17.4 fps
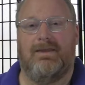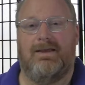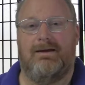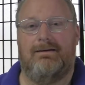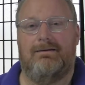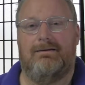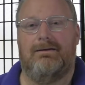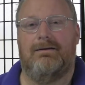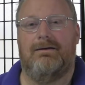
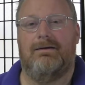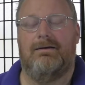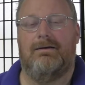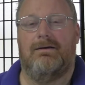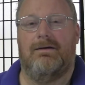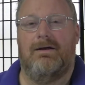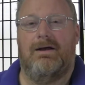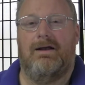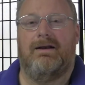Okay?
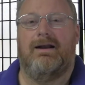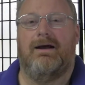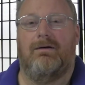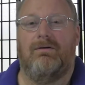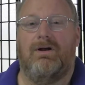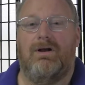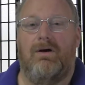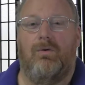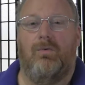
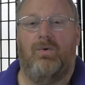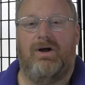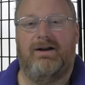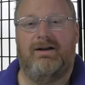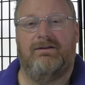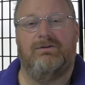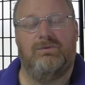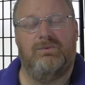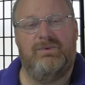Now, one
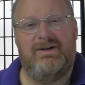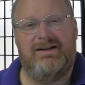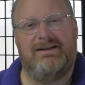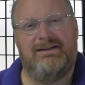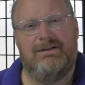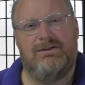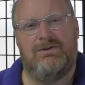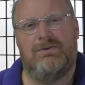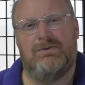other
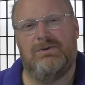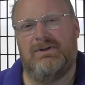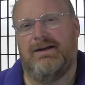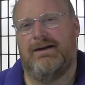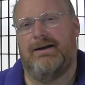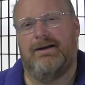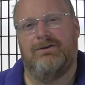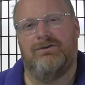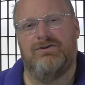really cool
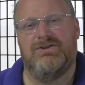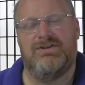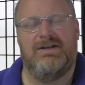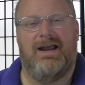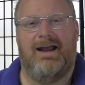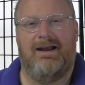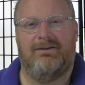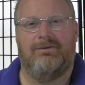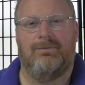and
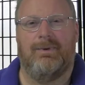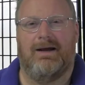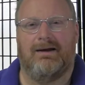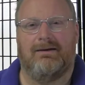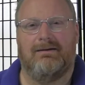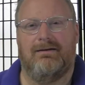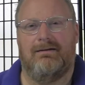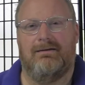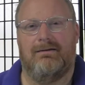interesting
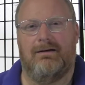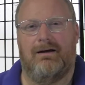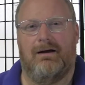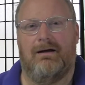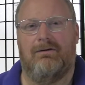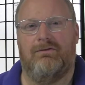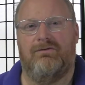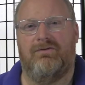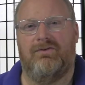aspect
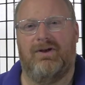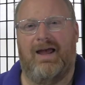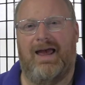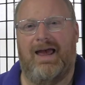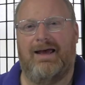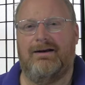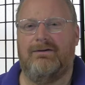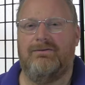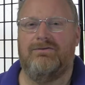of
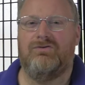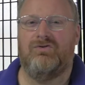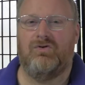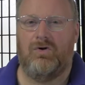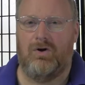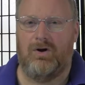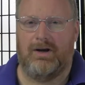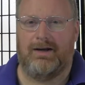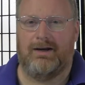additive
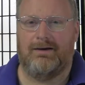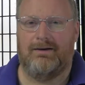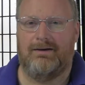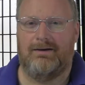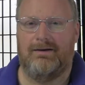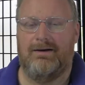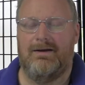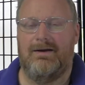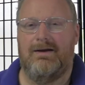drawing
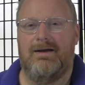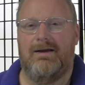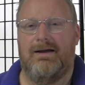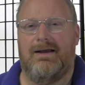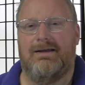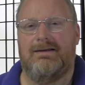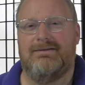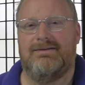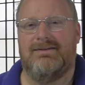
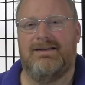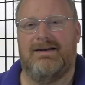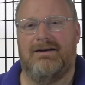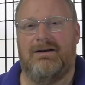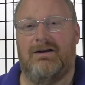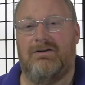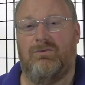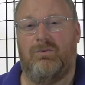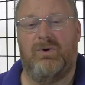is that
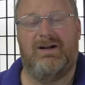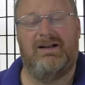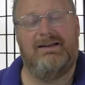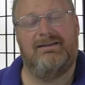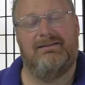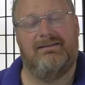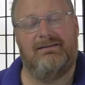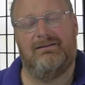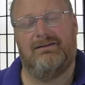it really
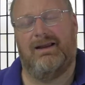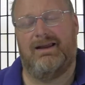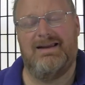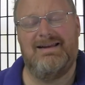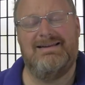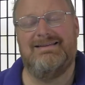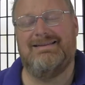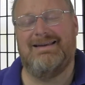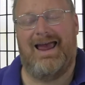
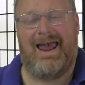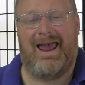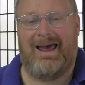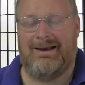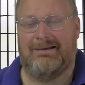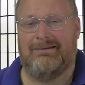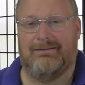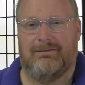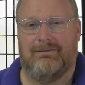is
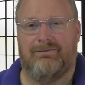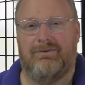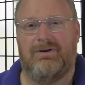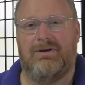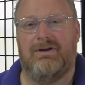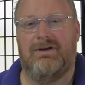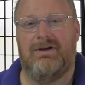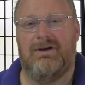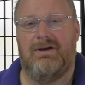additive,
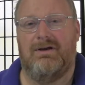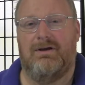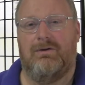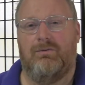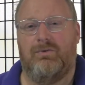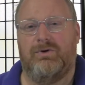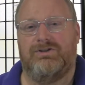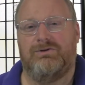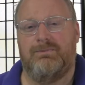
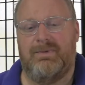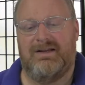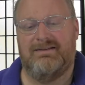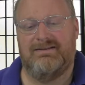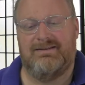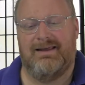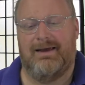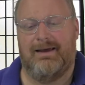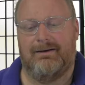which
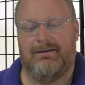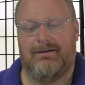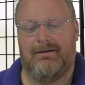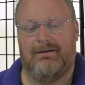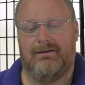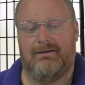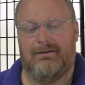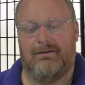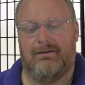means that
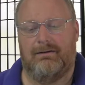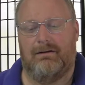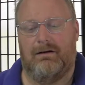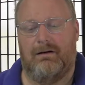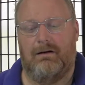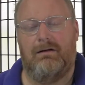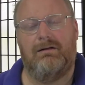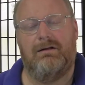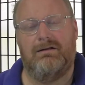
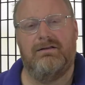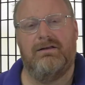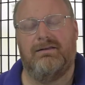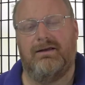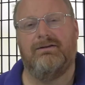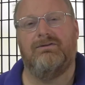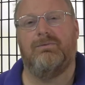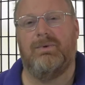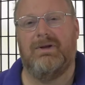all other
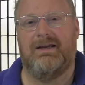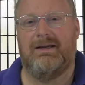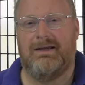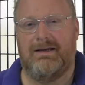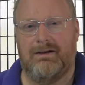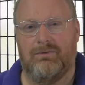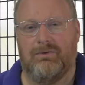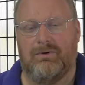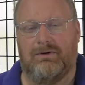things being
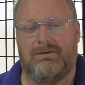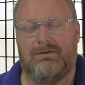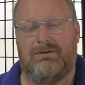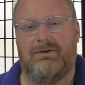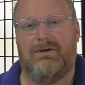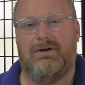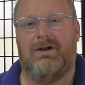equal,